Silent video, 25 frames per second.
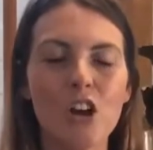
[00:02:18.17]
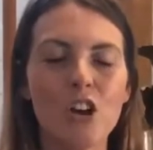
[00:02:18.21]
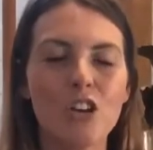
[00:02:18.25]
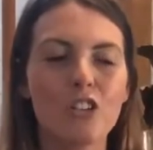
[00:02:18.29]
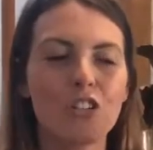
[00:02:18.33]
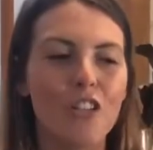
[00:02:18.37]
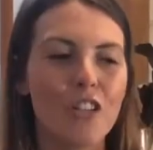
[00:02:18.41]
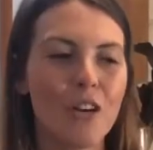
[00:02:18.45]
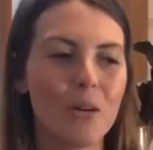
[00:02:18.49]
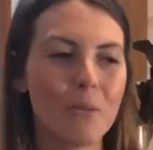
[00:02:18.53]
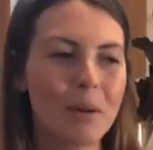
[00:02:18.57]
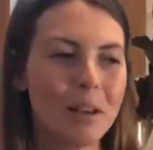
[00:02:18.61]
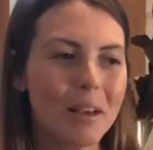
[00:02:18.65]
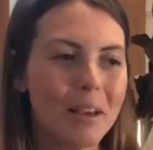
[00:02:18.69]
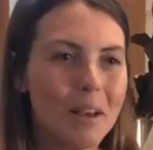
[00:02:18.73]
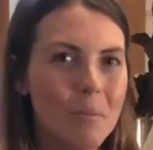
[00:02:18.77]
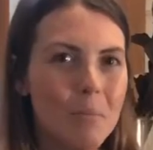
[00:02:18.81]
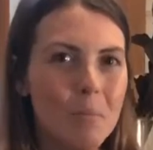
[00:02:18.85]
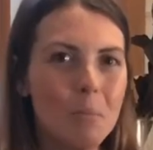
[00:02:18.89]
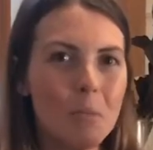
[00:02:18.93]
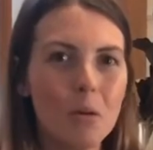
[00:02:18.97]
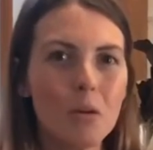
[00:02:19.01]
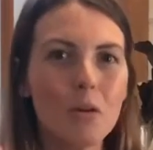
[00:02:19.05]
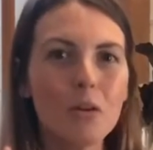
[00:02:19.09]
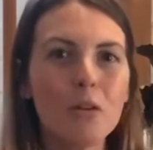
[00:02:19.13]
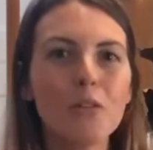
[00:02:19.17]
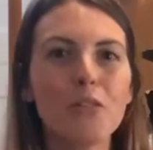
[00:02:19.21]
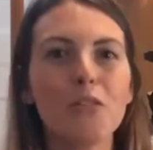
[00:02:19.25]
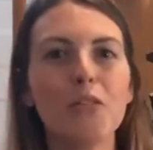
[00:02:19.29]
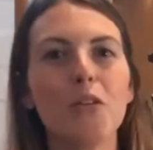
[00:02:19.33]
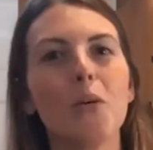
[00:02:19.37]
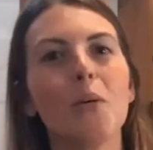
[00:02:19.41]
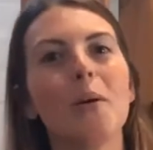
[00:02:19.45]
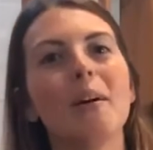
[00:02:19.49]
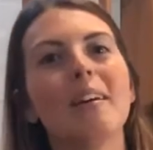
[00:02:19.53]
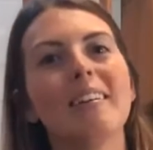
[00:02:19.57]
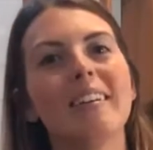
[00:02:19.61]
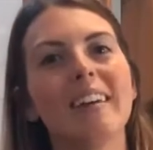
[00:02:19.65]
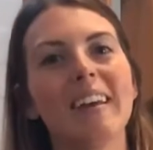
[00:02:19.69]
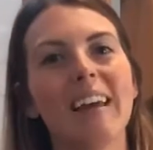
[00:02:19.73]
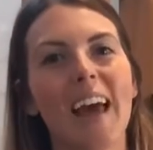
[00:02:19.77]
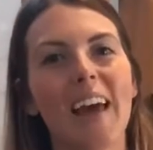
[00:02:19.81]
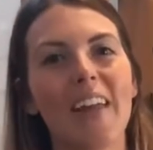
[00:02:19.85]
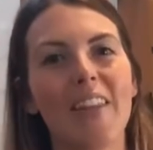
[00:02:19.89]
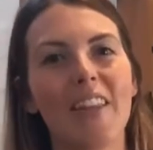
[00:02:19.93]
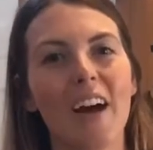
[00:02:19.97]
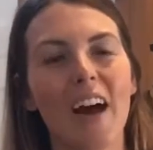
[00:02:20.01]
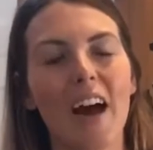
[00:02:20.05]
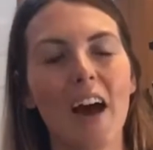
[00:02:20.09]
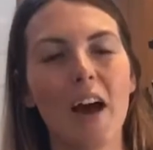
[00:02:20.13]
so that we can move forward
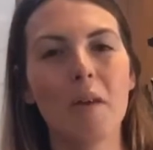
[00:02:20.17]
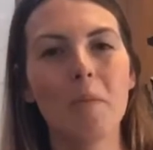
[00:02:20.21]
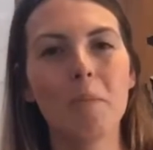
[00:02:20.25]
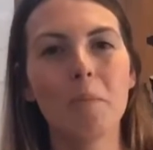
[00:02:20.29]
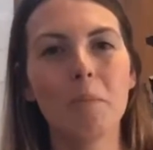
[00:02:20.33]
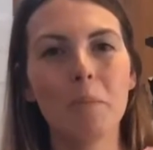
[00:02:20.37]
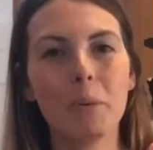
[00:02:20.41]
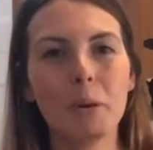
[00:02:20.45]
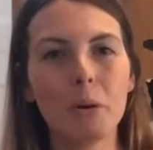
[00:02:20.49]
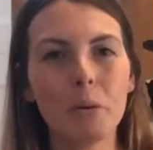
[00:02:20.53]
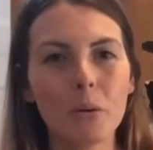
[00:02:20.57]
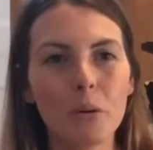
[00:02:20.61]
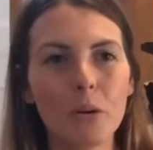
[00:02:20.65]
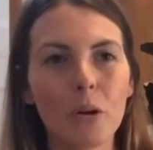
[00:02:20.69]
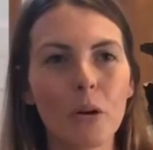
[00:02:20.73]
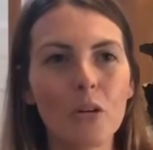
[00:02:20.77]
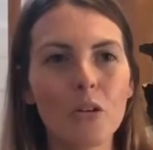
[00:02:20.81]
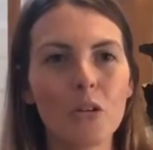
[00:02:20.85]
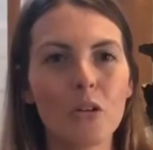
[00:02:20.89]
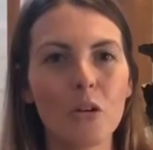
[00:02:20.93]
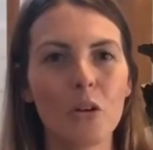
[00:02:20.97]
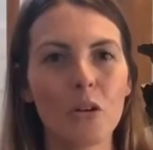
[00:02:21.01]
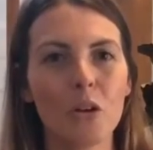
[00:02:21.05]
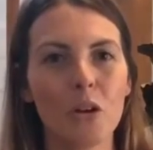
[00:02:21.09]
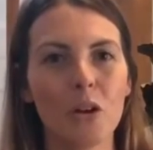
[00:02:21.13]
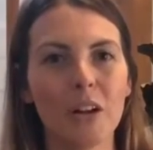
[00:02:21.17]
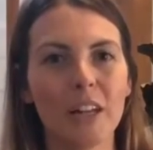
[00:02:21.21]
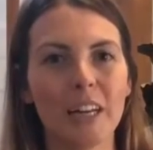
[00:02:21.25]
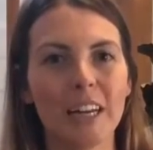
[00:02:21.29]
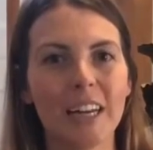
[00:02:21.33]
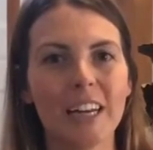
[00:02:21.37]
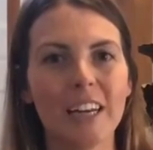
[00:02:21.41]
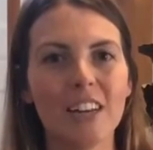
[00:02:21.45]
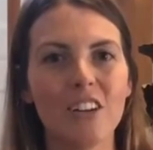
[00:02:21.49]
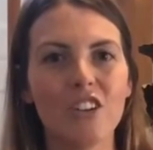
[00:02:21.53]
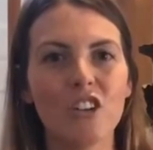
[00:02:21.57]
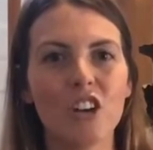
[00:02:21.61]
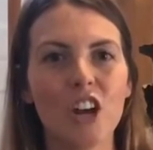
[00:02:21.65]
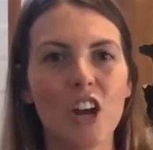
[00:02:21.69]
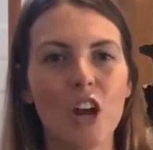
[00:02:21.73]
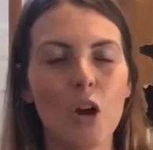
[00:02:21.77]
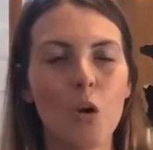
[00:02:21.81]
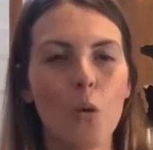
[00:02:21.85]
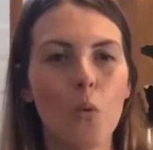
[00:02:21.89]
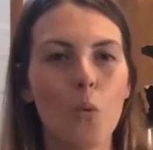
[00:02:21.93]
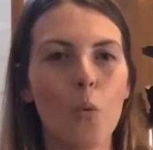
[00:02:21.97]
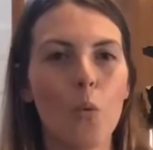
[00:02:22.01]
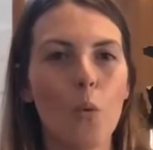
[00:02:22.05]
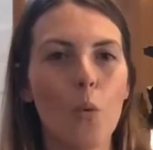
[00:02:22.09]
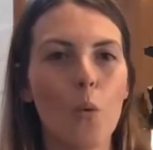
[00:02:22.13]
together and build on your knowledge
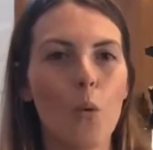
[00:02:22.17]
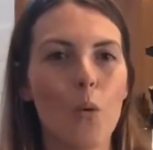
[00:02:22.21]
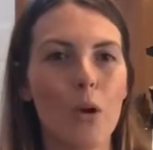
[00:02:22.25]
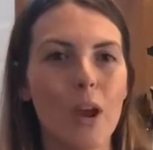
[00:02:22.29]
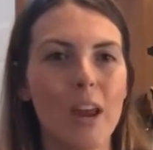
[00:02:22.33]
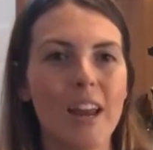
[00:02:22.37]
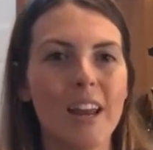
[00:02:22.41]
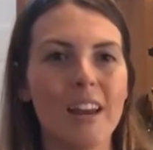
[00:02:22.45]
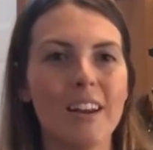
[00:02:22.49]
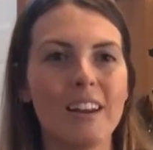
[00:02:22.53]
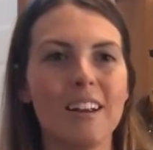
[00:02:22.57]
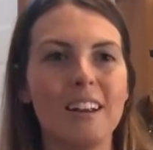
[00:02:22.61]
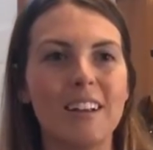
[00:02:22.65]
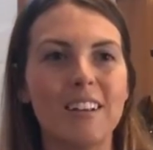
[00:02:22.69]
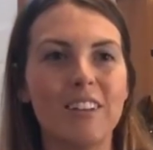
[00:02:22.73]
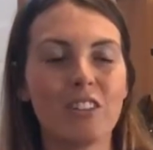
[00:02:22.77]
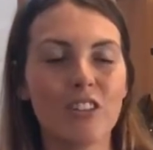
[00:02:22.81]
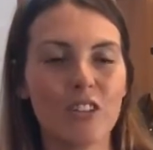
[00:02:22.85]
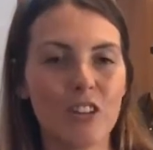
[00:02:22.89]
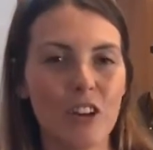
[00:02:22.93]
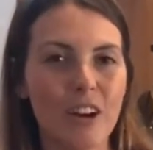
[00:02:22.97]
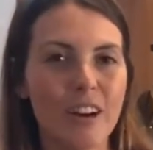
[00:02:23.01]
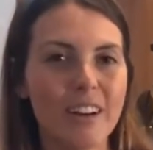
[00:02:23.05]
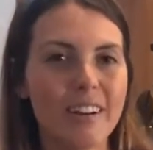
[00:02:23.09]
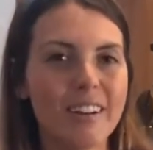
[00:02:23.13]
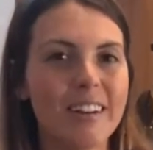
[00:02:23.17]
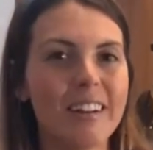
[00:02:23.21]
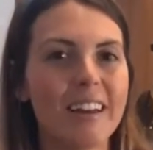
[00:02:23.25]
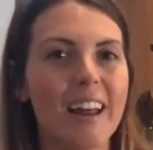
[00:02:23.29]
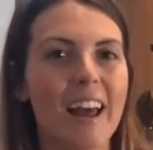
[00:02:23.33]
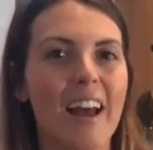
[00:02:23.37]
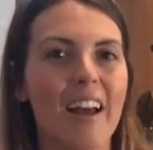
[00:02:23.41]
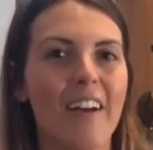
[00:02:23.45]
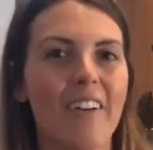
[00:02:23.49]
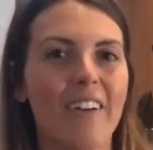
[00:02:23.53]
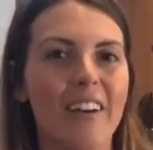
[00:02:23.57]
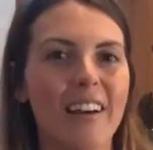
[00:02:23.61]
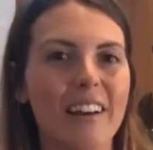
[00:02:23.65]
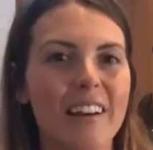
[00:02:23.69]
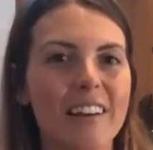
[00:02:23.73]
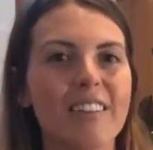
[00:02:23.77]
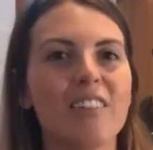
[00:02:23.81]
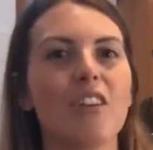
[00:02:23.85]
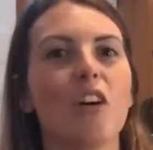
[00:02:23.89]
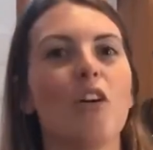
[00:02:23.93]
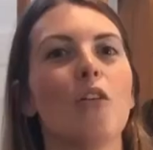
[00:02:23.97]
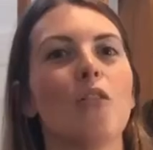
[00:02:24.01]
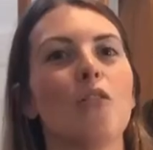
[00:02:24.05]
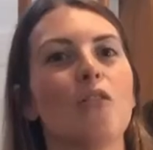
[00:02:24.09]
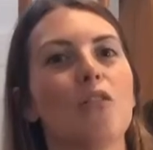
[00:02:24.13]
in certain
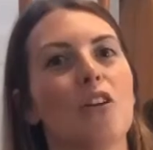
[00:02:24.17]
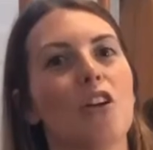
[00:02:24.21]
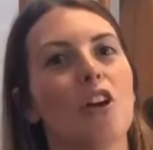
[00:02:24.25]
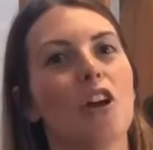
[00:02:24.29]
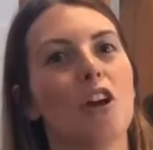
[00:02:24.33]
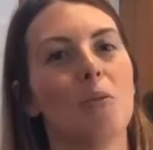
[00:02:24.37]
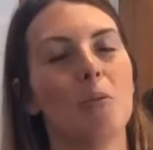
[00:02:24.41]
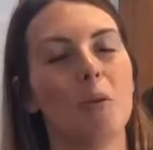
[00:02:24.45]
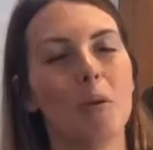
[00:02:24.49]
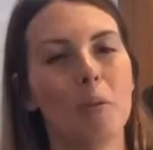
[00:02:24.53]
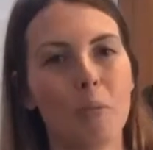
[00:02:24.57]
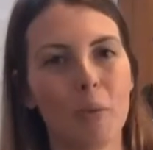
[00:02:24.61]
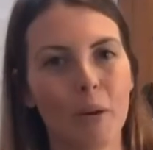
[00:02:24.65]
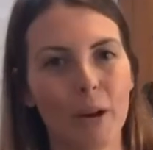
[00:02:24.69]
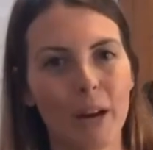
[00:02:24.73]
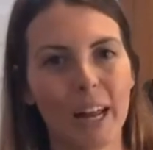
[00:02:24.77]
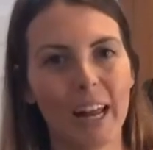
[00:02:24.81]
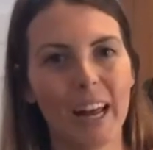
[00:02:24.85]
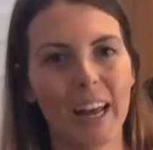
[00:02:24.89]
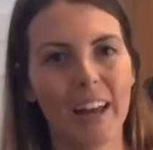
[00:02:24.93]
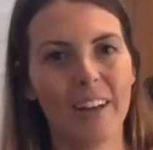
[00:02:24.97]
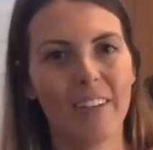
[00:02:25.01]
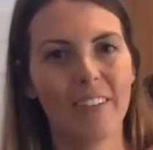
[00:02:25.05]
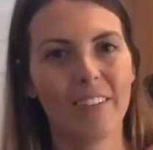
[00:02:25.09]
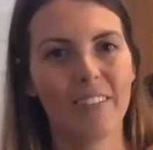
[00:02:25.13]
areas of the human body.